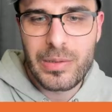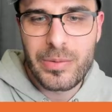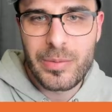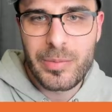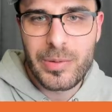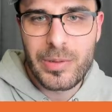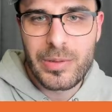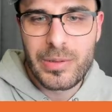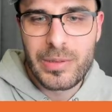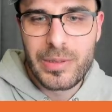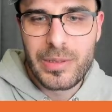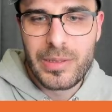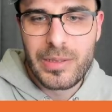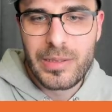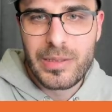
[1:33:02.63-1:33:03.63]
them all.
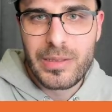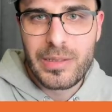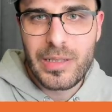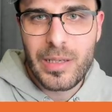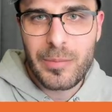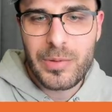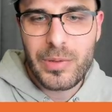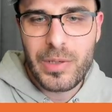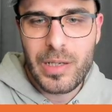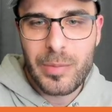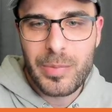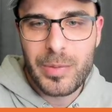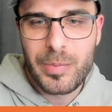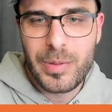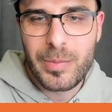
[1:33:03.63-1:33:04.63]
I'm so happy
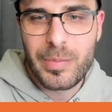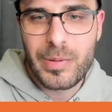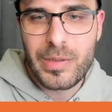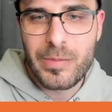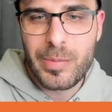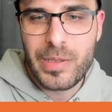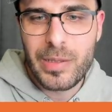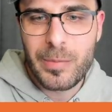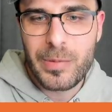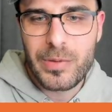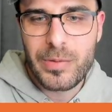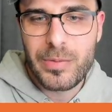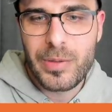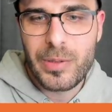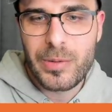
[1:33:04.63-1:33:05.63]
people have been able to
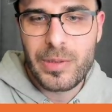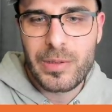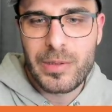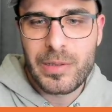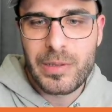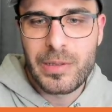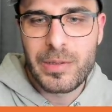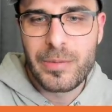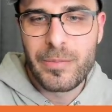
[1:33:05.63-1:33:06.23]
follow along here.